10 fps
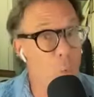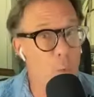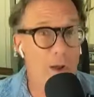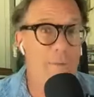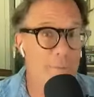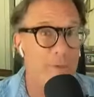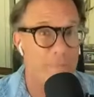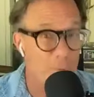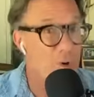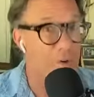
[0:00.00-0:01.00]

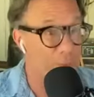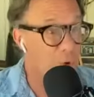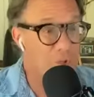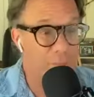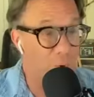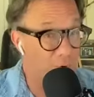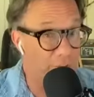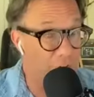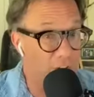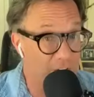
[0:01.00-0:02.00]
when more, most important
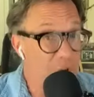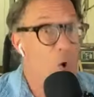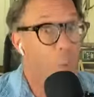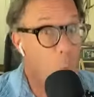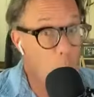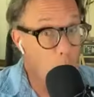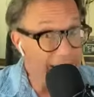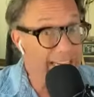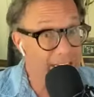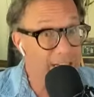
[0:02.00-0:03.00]
of all,
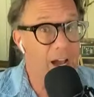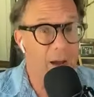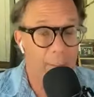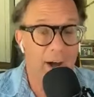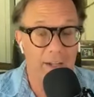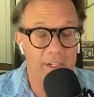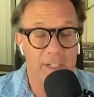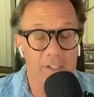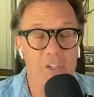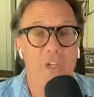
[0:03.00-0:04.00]
winning
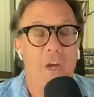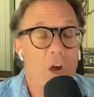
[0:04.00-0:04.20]
politics,